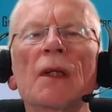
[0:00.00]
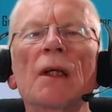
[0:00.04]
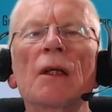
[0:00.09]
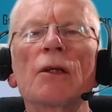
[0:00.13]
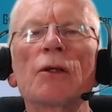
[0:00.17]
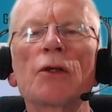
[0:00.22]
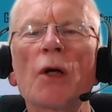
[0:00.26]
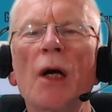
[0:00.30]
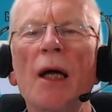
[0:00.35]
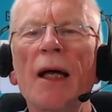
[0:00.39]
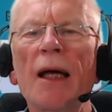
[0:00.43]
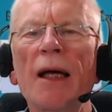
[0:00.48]

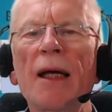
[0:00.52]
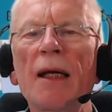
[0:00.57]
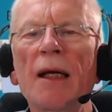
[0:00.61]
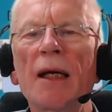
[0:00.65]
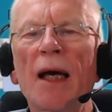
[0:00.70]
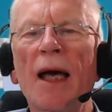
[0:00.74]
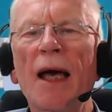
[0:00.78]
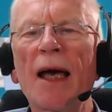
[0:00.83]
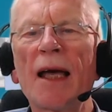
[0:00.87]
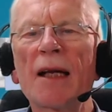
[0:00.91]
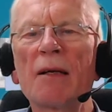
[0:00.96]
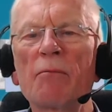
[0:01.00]
try
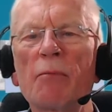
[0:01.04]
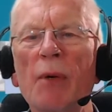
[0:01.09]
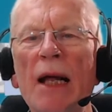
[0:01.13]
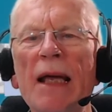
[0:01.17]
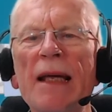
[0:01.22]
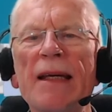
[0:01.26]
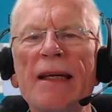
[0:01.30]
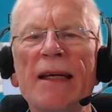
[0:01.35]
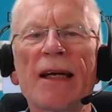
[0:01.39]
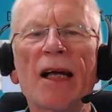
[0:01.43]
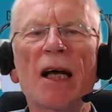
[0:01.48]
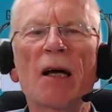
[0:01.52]
and
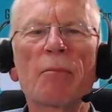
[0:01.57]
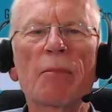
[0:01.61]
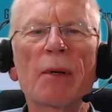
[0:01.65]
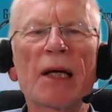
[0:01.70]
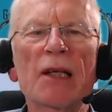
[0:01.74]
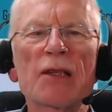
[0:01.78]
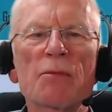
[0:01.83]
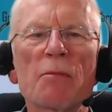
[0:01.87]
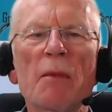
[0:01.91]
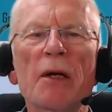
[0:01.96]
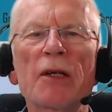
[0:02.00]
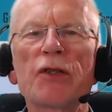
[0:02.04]
break it up
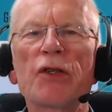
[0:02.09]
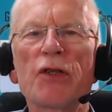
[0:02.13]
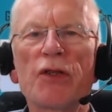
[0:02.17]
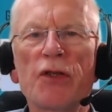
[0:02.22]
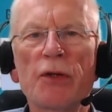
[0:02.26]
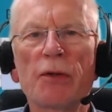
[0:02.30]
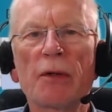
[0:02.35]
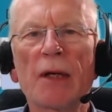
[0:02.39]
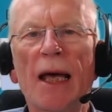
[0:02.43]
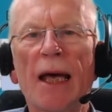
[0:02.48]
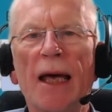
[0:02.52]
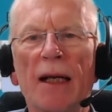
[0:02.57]
as much as
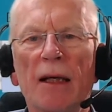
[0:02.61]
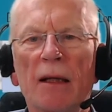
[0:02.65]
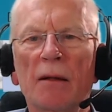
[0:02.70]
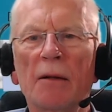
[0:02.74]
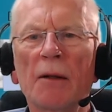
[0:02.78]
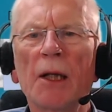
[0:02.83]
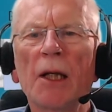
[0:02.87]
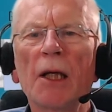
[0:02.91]
you can.